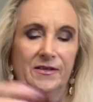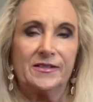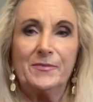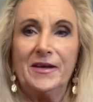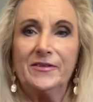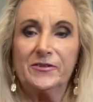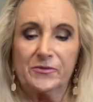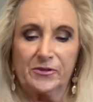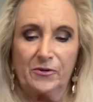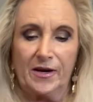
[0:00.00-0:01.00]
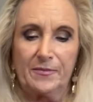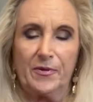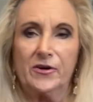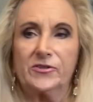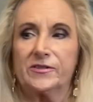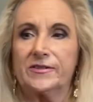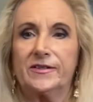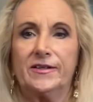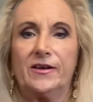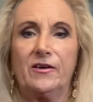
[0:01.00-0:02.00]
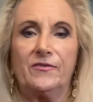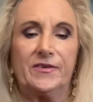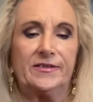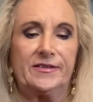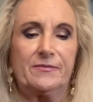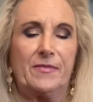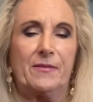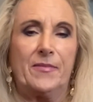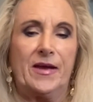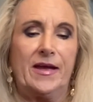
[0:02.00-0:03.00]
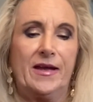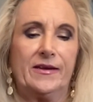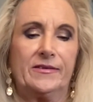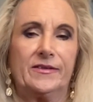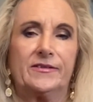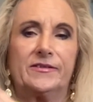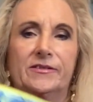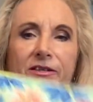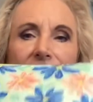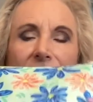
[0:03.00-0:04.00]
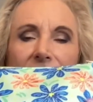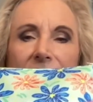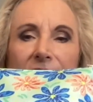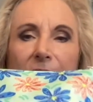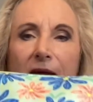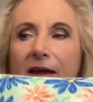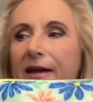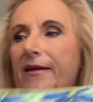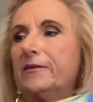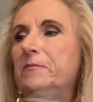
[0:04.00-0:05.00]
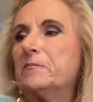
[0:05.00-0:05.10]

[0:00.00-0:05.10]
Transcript: to me, this was a great purchase and it all fits in my bag and this is a cute little bag